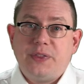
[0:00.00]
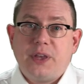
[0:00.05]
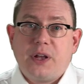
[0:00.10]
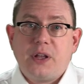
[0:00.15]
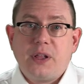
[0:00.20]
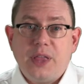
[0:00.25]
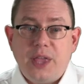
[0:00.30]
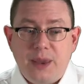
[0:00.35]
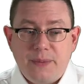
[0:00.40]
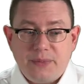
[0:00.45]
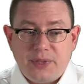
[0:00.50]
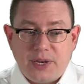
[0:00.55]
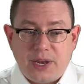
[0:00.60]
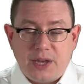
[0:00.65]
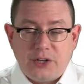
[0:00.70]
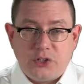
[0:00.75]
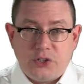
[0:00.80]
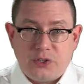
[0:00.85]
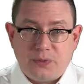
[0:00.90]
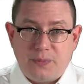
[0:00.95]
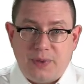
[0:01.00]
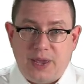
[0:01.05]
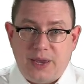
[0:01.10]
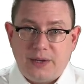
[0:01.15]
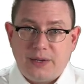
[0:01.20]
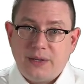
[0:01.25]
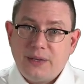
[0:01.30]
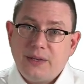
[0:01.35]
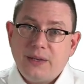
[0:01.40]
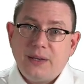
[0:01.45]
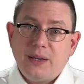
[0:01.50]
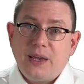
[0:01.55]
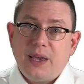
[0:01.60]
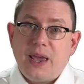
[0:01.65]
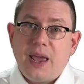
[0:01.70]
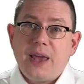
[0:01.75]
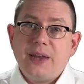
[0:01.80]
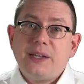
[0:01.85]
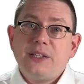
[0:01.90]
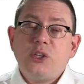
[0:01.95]
the claim that I just made,
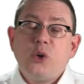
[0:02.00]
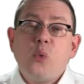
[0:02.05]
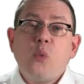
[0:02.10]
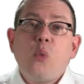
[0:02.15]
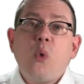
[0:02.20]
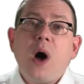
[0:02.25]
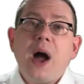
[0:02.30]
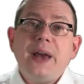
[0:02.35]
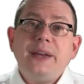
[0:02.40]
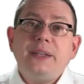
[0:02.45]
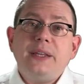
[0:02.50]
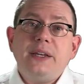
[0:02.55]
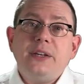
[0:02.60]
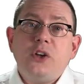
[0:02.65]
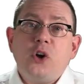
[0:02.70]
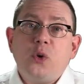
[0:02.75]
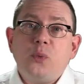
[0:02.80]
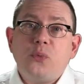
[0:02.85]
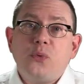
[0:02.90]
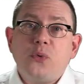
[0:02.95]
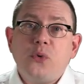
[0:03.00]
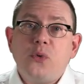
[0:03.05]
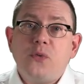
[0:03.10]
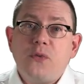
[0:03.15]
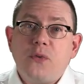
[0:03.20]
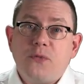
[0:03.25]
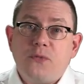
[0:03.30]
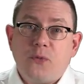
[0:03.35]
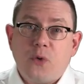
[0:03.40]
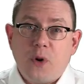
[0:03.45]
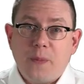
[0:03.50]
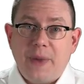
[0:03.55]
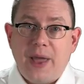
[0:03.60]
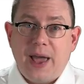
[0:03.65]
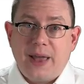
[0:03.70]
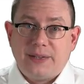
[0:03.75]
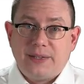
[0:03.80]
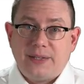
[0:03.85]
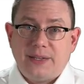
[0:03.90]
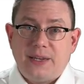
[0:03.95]
and it's a widely known proof
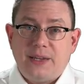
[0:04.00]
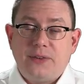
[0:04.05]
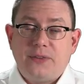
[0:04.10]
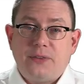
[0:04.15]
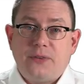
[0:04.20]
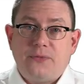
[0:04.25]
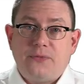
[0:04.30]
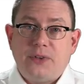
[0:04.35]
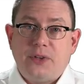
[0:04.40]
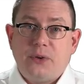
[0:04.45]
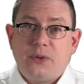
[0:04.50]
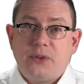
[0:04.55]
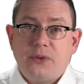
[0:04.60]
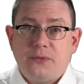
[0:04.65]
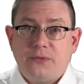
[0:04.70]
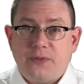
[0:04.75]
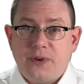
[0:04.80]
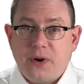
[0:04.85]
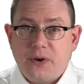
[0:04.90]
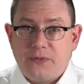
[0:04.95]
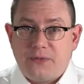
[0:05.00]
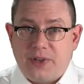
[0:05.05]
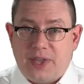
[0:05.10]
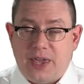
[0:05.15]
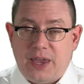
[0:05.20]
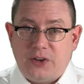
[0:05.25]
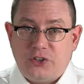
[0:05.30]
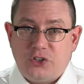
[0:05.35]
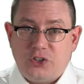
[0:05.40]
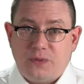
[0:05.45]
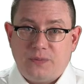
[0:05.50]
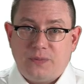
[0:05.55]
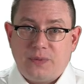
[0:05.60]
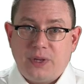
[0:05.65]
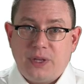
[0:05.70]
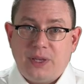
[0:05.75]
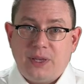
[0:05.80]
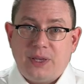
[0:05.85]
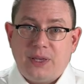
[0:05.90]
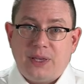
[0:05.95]
format in the field of verification.
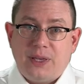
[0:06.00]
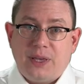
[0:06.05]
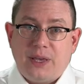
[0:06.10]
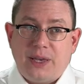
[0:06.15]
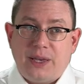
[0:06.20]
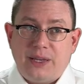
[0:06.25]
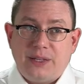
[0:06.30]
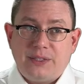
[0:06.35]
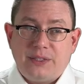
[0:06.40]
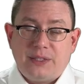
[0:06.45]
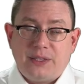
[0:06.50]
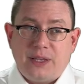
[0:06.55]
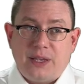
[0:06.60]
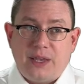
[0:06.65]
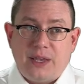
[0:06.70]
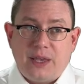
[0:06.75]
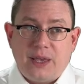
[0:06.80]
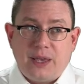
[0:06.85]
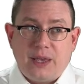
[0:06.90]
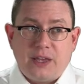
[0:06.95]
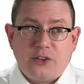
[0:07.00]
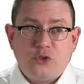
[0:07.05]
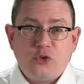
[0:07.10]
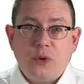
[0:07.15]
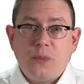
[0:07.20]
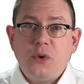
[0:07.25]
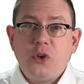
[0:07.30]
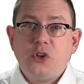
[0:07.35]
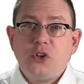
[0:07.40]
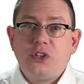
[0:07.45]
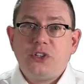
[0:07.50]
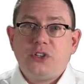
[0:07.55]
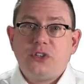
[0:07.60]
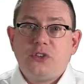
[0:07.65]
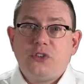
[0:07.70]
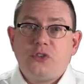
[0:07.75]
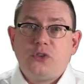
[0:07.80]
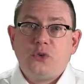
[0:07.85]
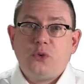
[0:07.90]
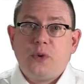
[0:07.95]
Uh, it's attributed
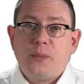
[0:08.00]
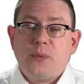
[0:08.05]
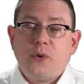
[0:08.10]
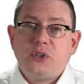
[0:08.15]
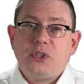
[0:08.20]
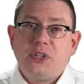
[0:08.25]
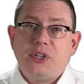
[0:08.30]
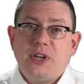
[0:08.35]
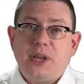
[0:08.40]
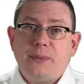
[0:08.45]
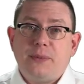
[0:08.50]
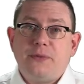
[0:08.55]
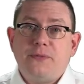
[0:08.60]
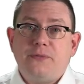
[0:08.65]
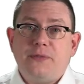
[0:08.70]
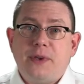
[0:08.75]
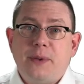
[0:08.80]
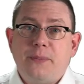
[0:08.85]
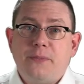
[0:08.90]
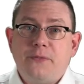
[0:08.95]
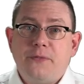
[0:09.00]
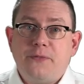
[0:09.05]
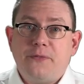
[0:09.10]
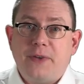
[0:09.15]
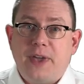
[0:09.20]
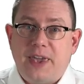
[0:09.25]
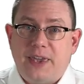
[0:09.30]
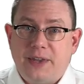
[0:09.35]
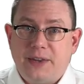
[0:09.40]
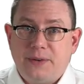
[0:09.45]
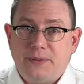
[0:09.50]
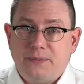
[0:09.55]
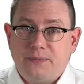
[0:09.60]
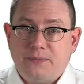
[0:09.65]
to a person named Wim Feijen.